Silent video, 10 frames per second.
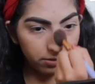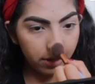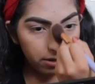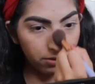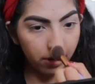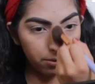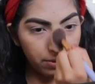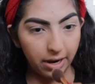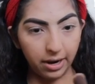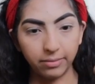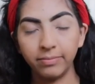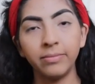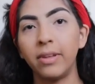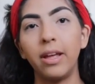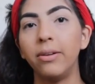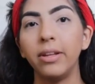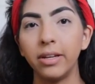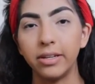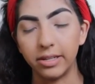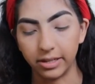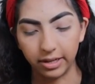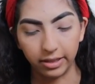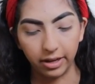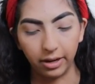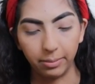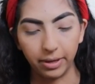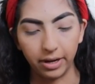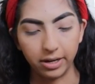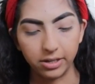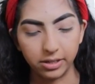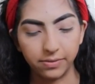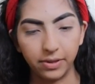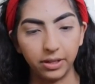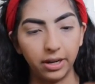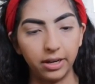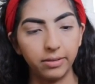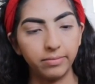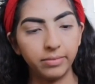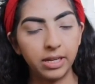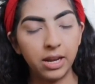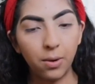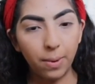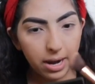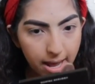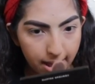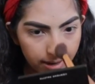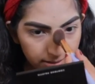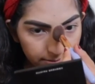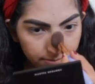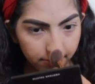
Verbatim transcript: I don't know why. I don't think it does anything, but I just feel like, why not?